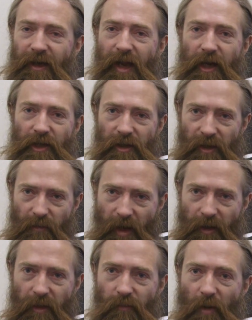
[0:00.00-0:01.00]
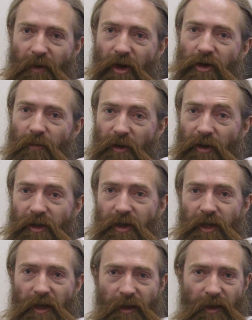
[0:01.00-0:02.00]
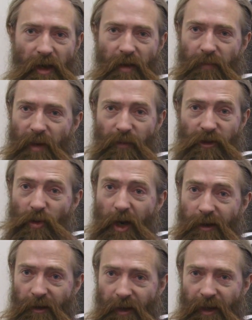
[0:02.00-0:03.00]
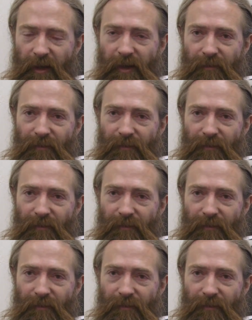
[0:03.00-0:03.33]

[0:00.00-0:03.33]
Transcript: He actually makes the proper contribution, just like people twice his age.